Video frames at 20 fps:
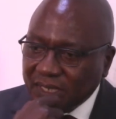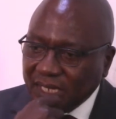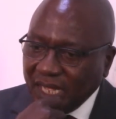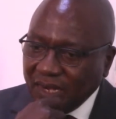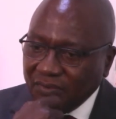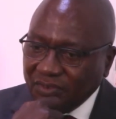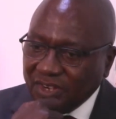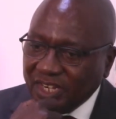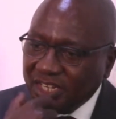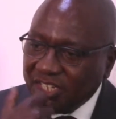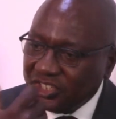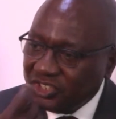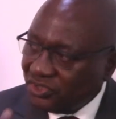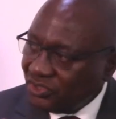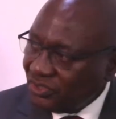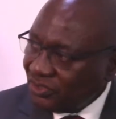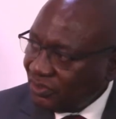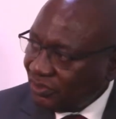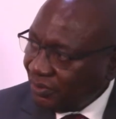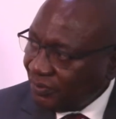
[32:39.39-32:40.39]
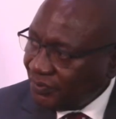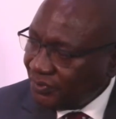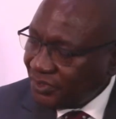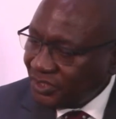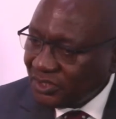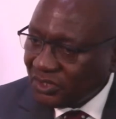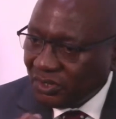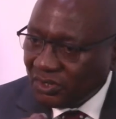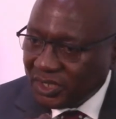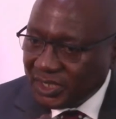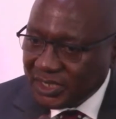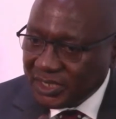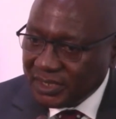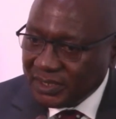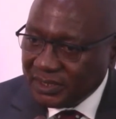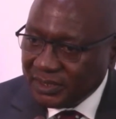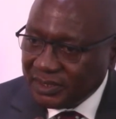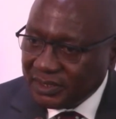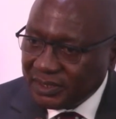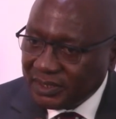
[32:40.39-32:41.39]
and rendition of this
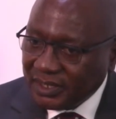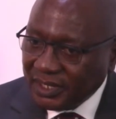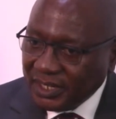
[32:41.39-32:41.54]
content